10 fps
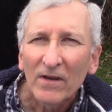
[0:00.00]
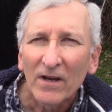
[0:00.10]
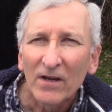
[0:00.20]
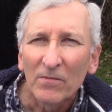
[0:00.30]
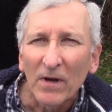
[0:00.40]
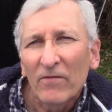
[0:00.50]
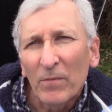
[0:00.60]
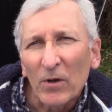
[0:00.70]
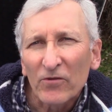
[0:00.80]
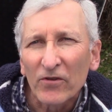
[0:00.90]
Um, I've
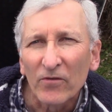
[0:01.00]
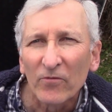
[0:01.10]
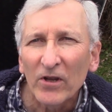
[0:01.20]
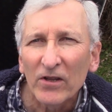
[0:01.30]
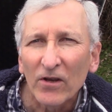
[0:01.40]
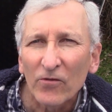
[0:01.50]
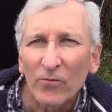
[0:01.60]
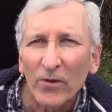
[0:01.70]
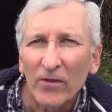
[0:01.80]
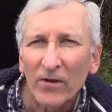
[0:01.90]
posted some videos
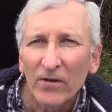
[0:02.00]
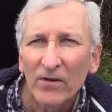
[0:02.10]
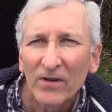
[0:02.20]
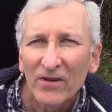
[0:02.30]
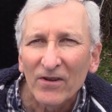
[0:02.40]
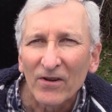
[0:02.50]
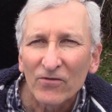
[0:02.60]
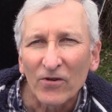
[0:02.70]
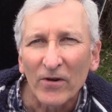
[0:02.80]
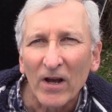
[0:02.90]
with the, you know,
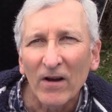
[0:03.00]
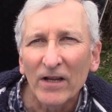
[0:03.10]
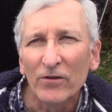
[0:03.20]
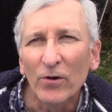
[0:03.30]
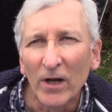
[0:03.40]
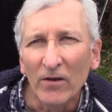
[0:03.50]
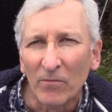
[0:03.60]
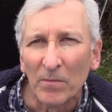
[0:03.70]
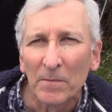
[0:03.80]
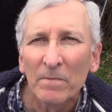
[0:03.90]
showing how I do it.
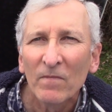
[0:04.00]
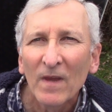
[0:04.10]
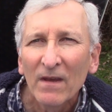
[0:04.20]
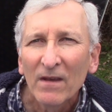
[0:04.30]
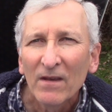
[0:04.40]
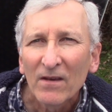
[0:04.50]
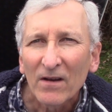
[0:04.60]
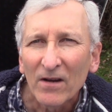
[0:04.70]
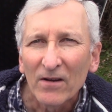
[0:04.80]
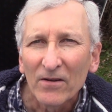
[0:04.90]

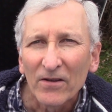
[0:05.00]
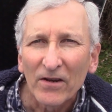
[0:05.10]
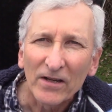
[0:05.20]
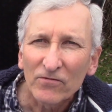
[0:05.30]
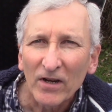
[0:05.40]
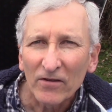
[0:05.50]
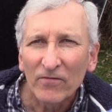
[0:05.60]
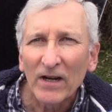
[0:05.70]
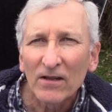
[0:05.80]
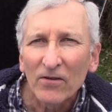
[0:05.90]
Uh, and I try to
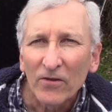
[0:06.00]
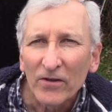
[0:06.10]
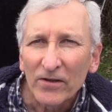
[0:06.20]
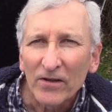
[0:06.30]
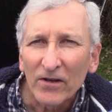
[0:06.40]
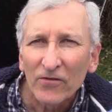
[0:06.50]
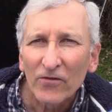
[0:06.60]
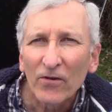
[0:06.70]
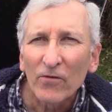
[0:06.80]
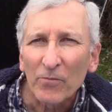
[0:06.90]
follow the uh,
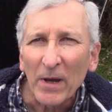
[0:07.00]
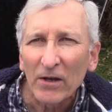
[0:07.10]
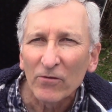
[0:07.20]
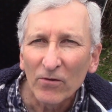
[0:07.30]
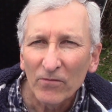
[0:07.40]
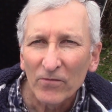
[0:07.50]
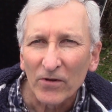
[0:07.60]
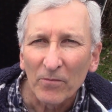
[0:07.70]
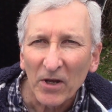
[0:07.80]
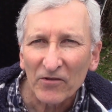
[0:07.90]
service manual
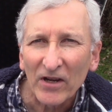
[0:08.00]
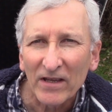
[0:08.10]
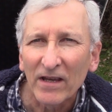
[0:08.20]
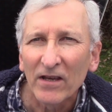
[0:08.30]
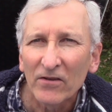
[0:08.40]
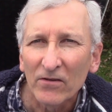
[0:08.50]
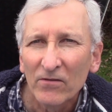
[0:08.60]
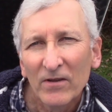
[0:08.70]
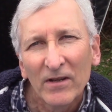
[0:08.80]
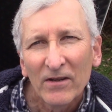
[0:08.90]
to the best I can and
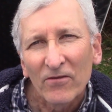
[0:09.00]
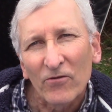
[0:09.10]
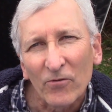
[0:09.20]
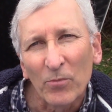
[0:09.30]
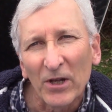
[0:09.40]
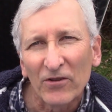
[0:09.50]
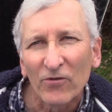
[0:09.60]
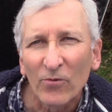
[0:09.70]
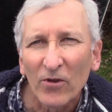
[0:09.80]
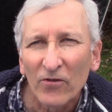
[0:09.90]
there's some
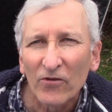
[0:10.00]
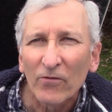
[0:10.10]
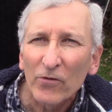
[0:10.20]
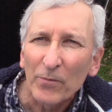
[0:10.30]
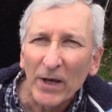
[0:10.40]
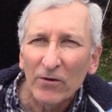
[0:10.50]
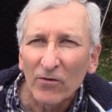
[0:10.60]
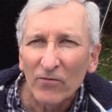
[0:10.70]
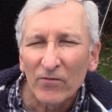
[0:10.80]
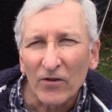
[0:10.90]
places where the service
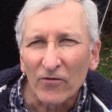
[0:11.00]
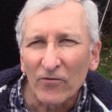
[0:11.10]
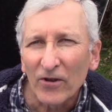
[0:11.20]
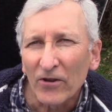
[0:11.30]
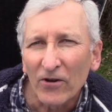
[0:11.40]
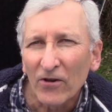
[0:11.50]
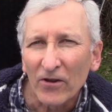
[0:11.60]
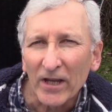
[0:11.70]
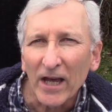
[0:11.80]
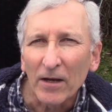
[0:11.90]
manual doesn't fill in all
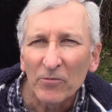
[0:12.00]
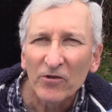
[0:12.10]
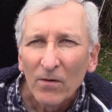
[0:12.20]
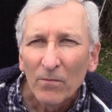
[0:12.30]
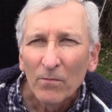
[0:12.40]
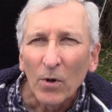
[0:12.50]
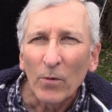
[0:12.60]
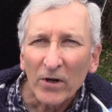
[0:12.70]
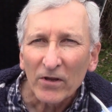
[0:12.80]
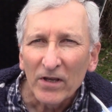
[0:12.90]
the gaps. But
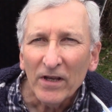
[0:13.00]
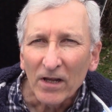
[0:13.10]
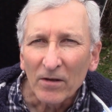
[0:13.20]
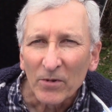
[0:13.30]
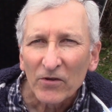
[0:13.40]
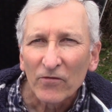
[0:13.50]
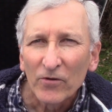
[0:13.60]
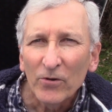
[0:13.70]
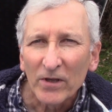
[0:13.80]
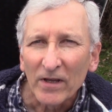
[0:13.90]
one of the key elements of
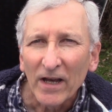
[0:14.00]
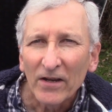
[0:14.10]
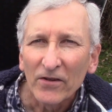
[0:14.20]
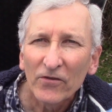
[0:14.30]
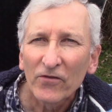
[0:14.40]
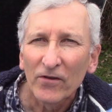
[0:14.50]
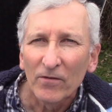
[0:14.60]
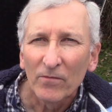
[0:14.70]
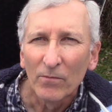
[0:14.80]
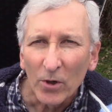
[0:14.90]
doing that is that
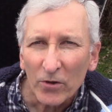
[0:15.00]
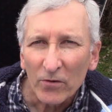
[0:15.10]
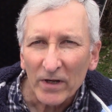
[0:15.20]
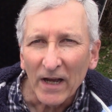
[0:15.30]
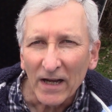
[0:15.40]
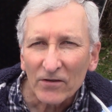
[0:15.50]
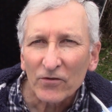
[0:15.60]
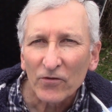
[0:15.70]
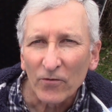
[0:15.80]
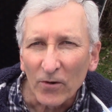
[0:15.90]
mercury
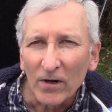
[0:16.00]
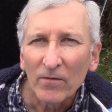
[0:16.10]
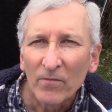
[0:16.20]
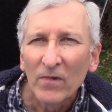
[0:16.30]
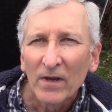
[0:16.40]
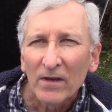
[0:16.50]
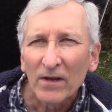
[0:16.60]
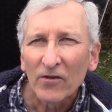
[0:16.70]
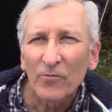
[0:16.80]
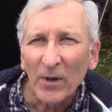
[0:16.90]
asks for
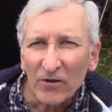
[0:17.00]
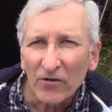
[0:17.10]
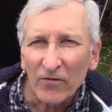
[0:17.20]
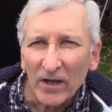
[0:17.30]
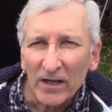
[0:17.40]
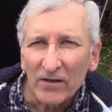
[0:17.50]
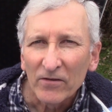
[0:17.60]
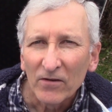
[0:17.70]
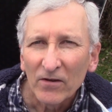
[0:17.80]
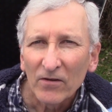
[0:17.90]
a specified
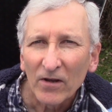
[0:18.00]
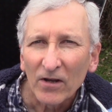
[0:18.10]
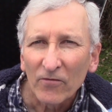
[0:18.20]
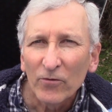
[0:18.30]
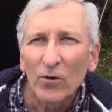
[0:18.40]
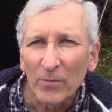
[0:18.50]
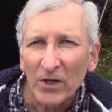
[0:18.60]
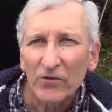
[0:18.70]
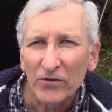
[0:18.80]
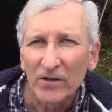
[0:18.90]
uh, fuel
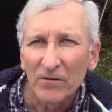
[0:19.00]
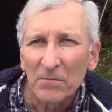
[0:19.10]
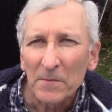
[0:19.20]
mixture.